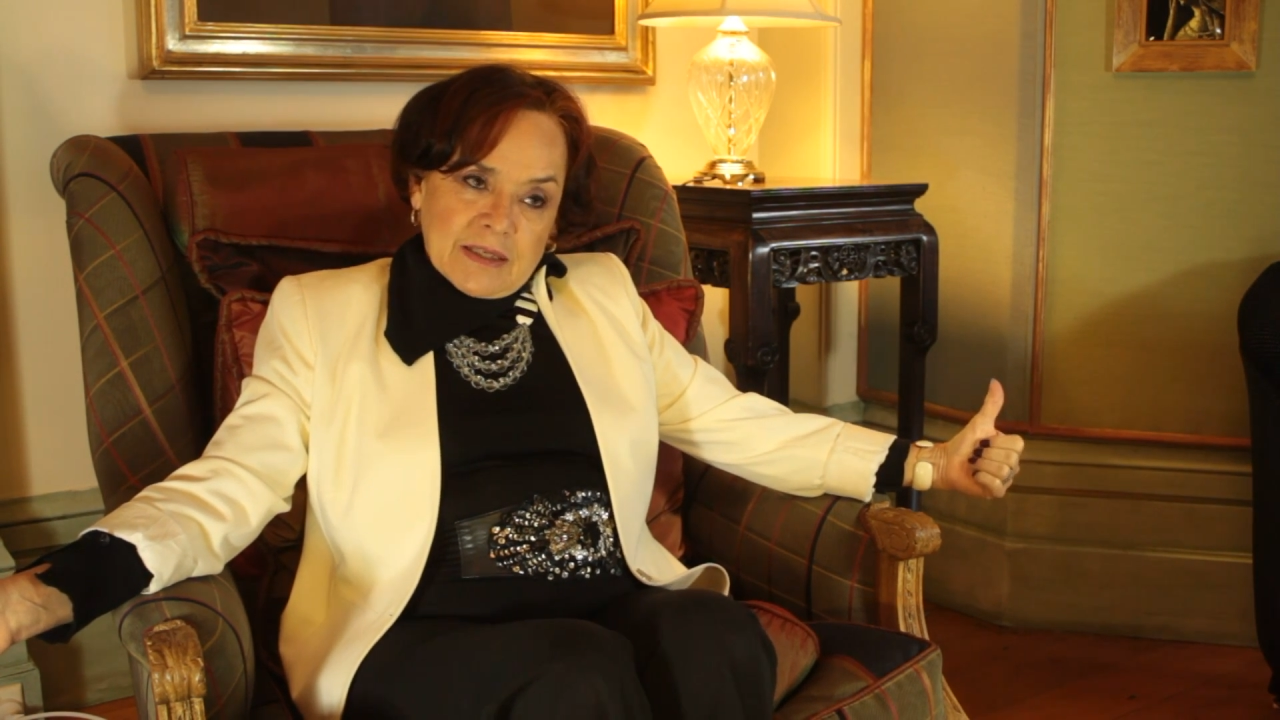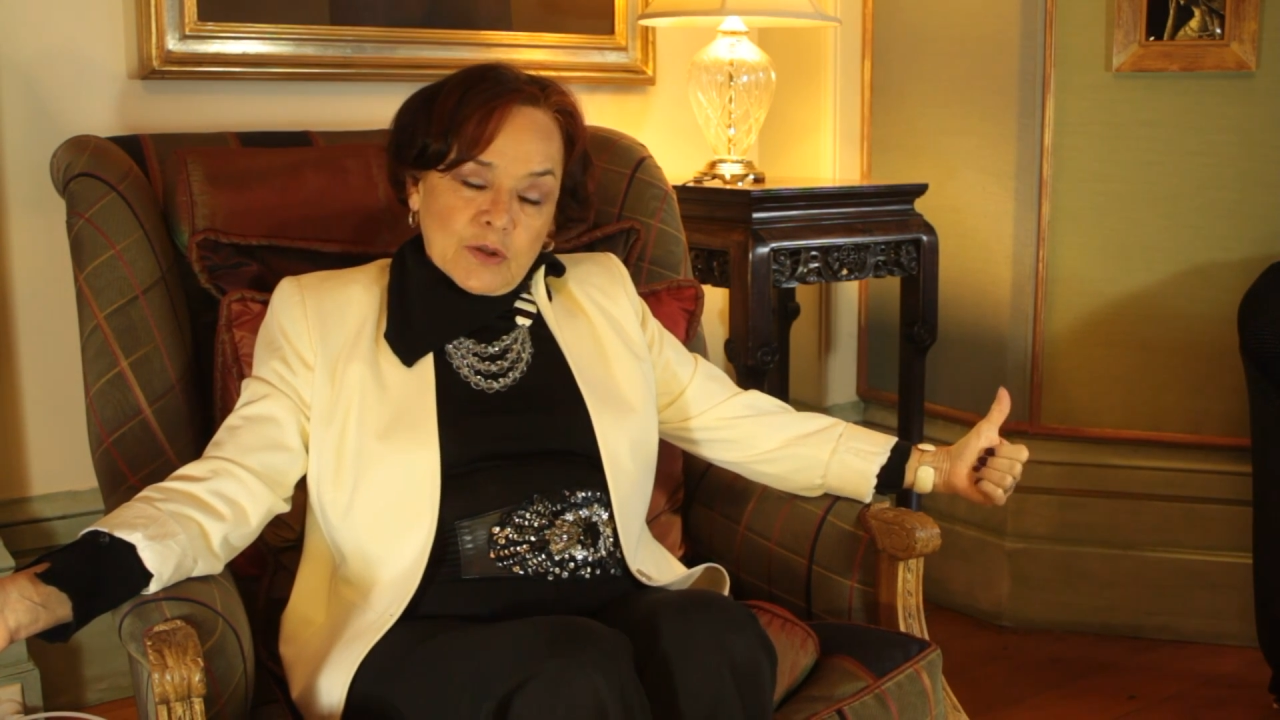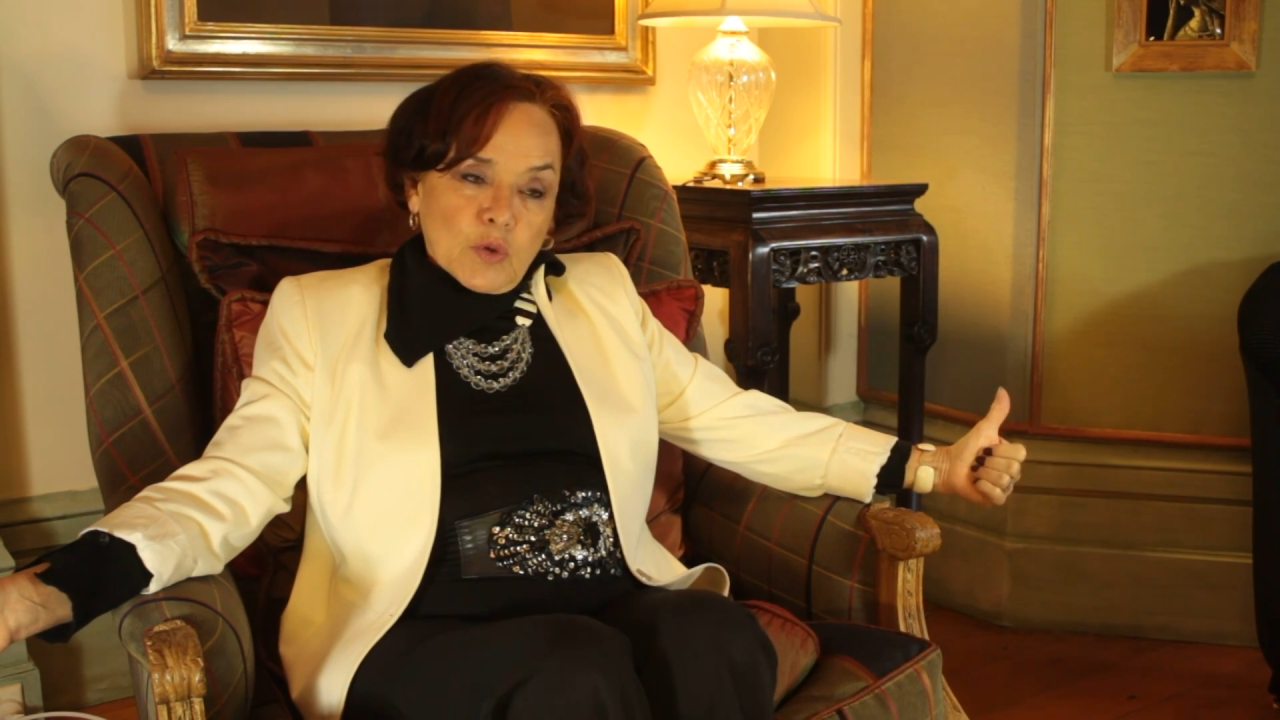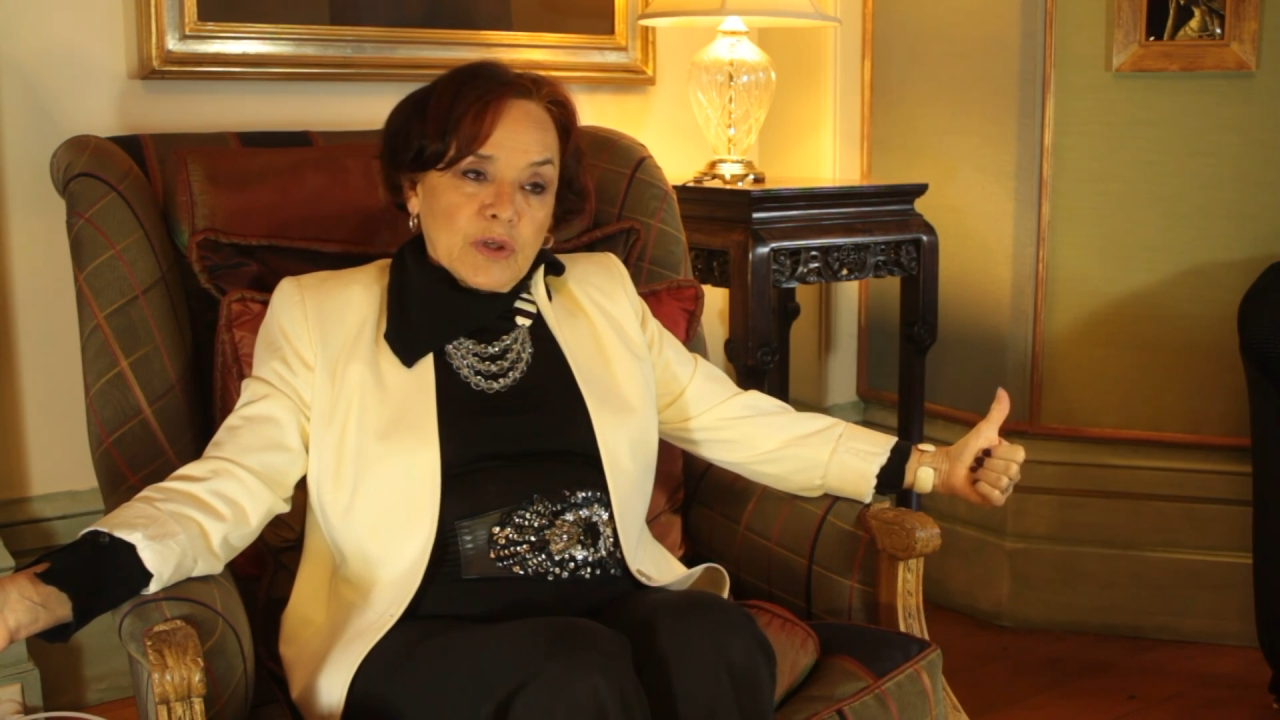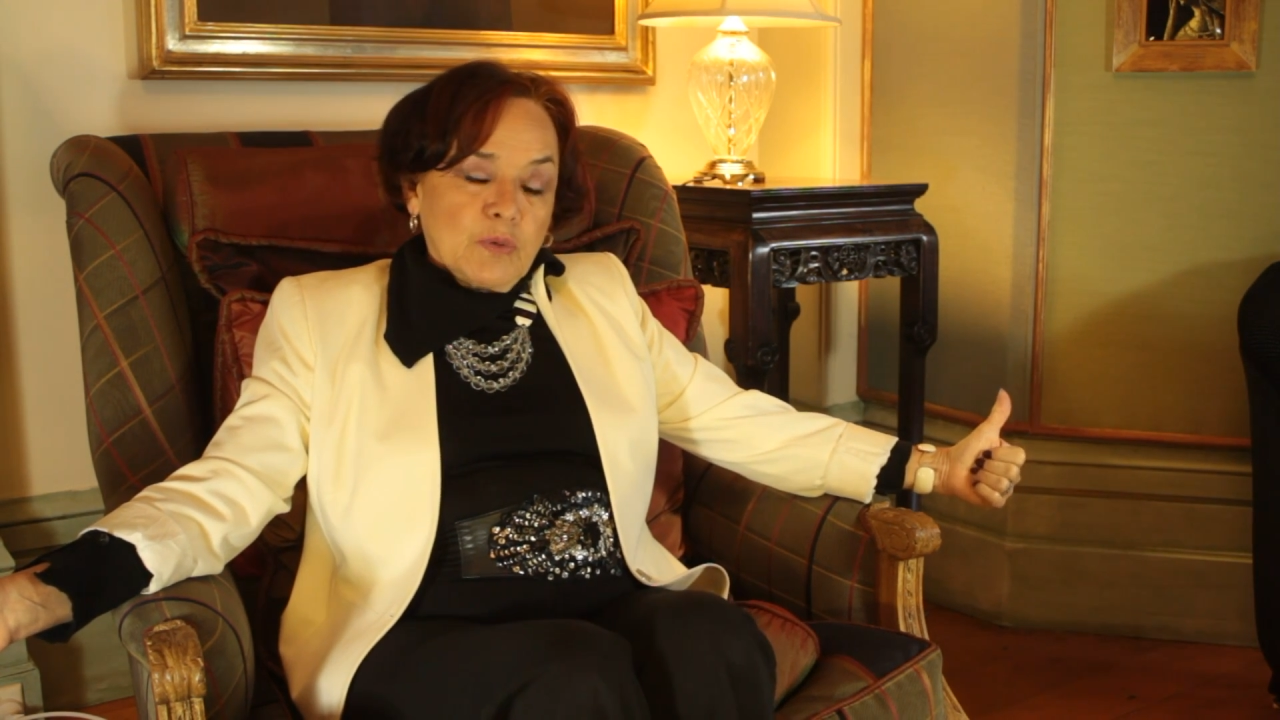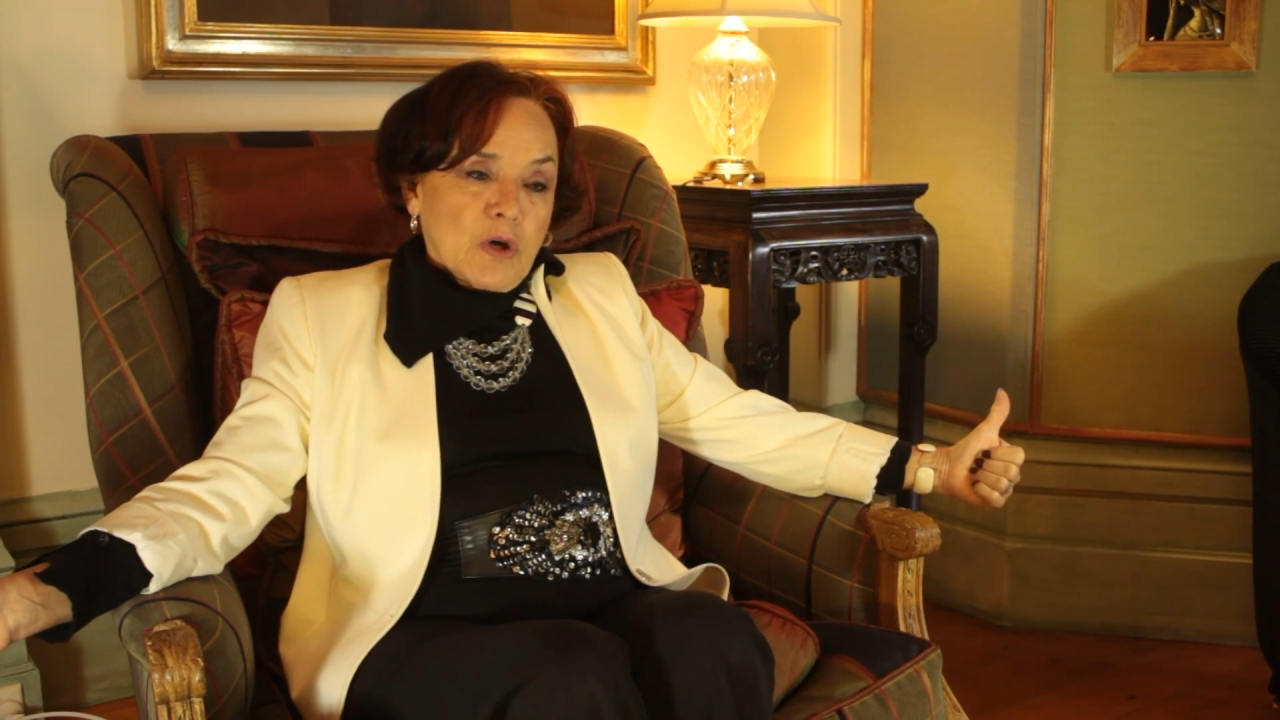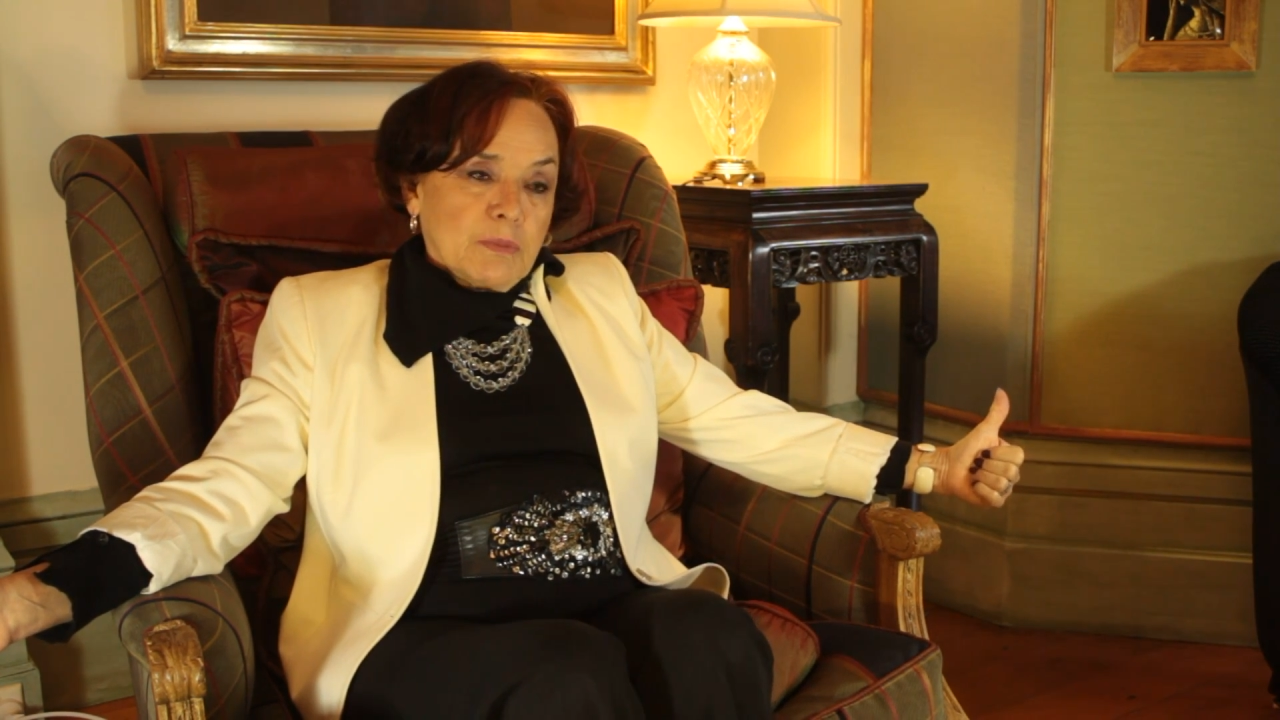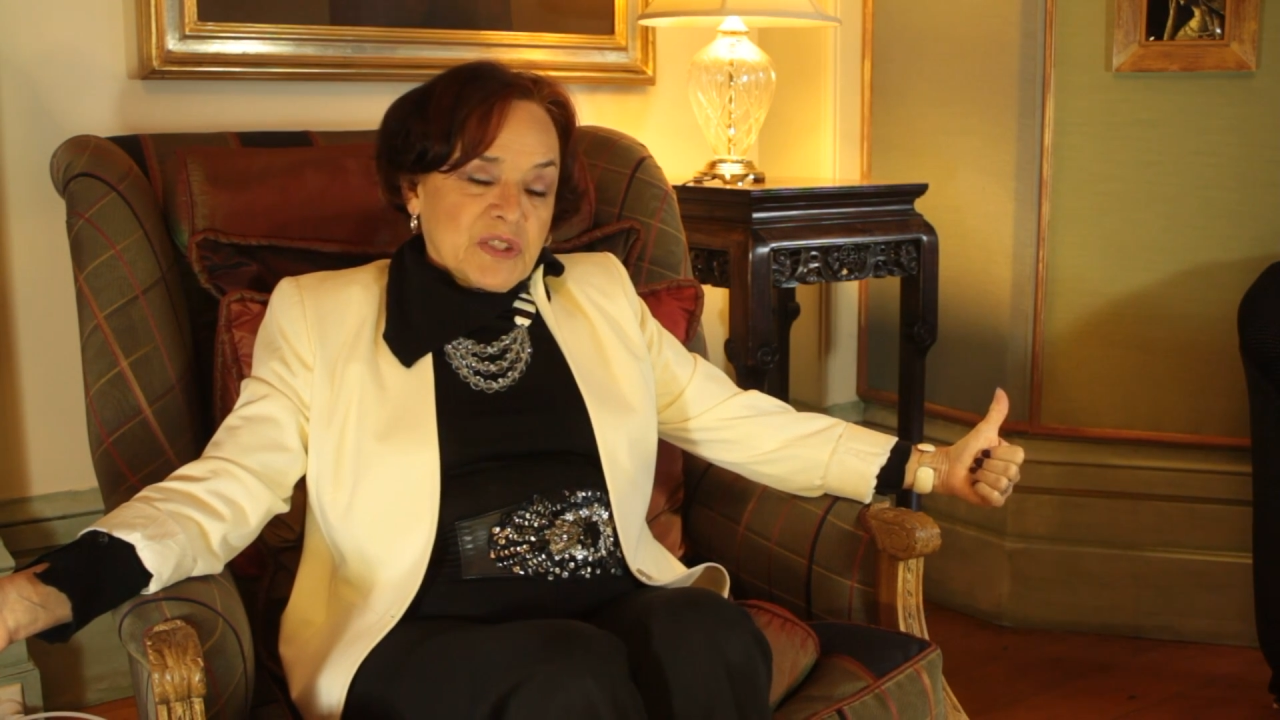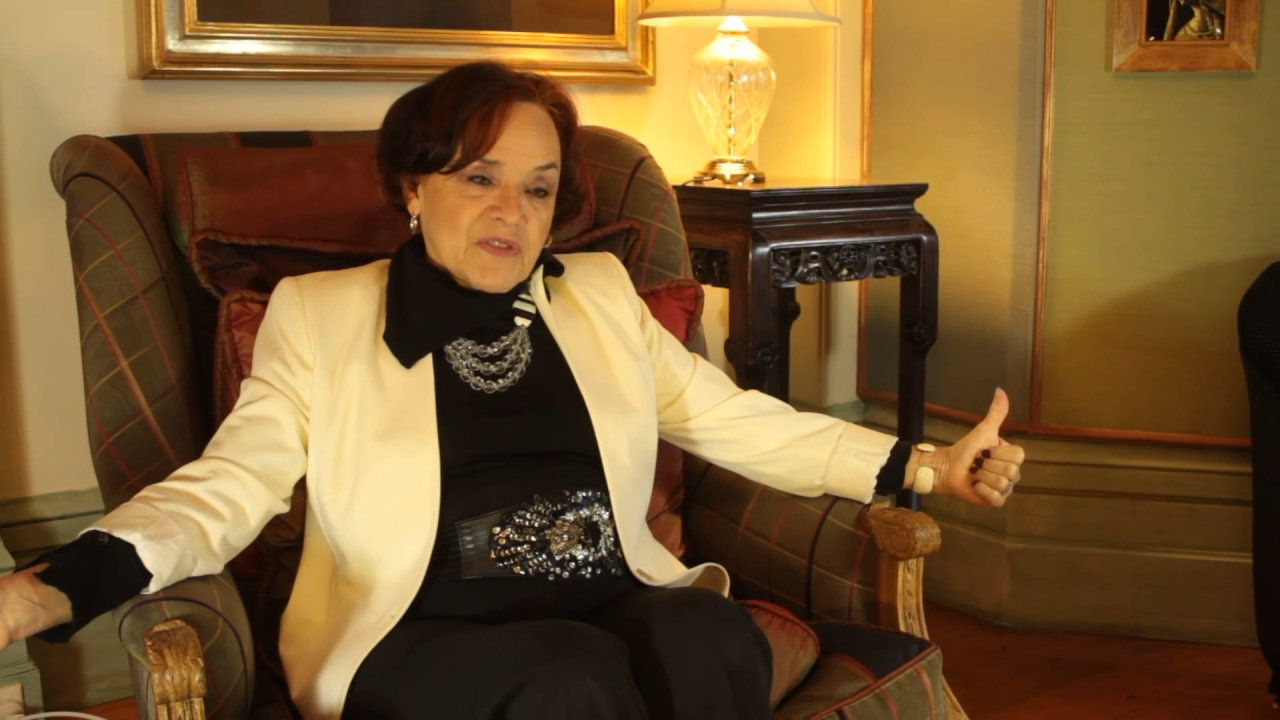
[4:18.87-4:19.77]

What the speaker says: Gloria Poupard-Wallbridge